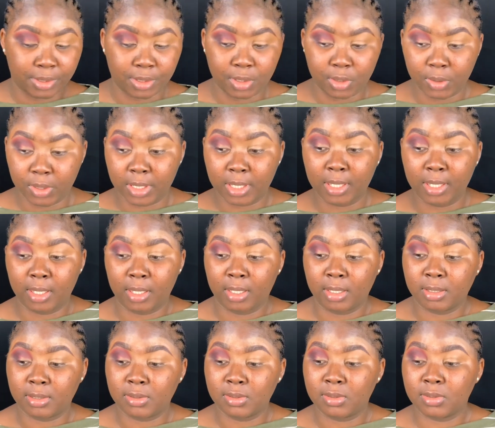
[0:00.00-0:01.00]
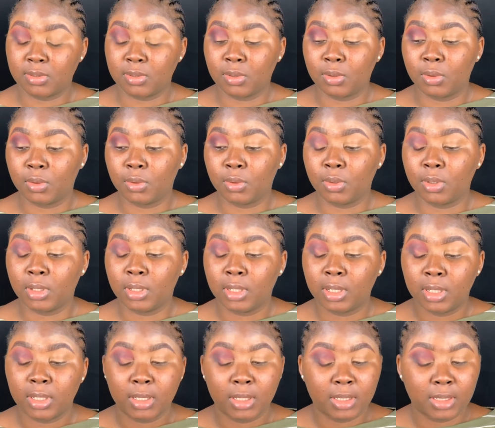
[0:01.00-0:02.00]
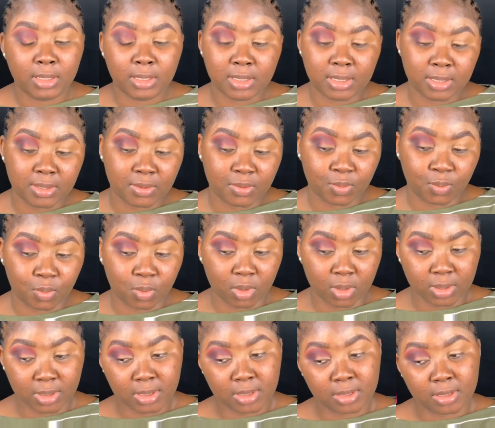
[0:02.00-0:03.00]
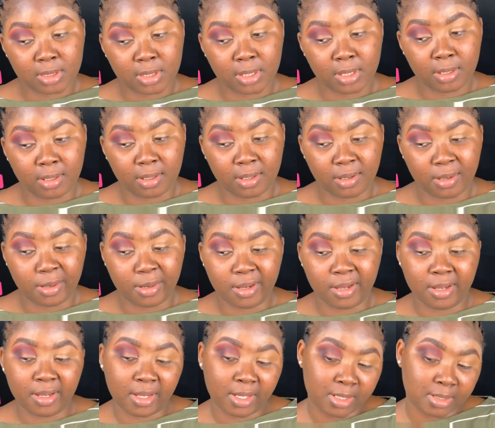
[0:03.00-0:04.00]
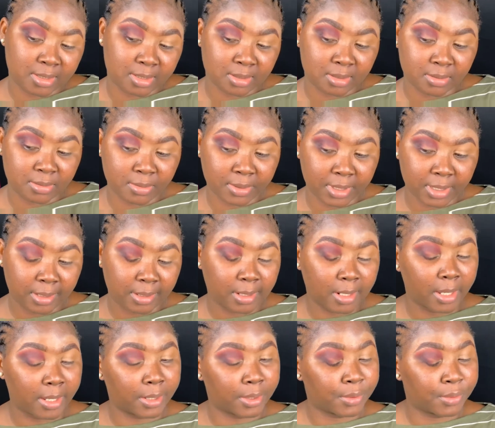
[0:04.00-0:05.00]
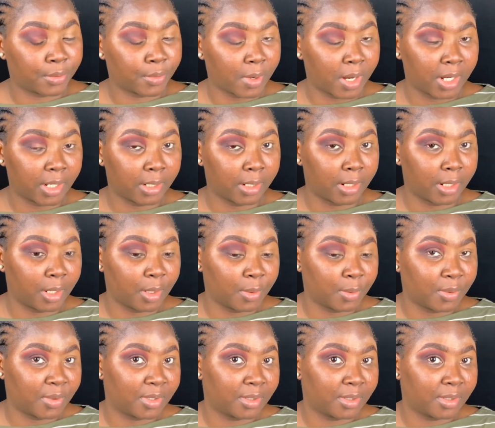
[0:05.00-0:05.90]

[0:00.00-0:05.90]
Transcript: Okay, so this is what our eyes is looking like right now.